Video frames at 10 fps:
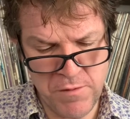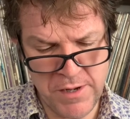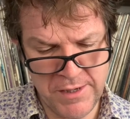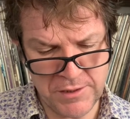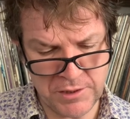
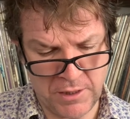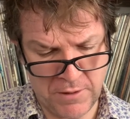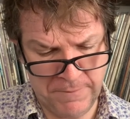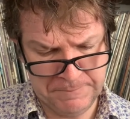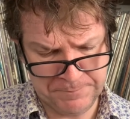years
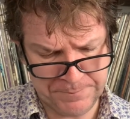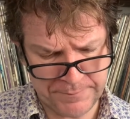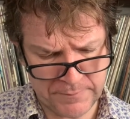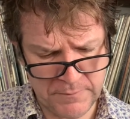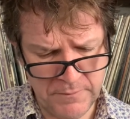ago,
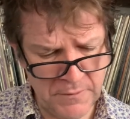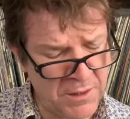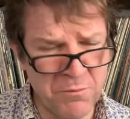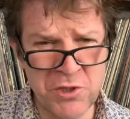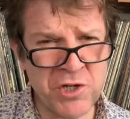
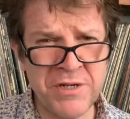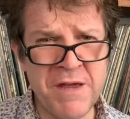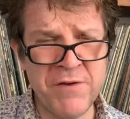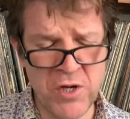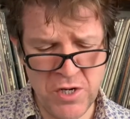which I'd
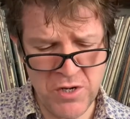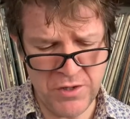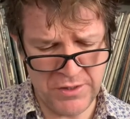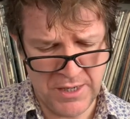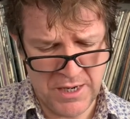never
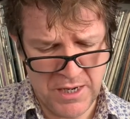heard.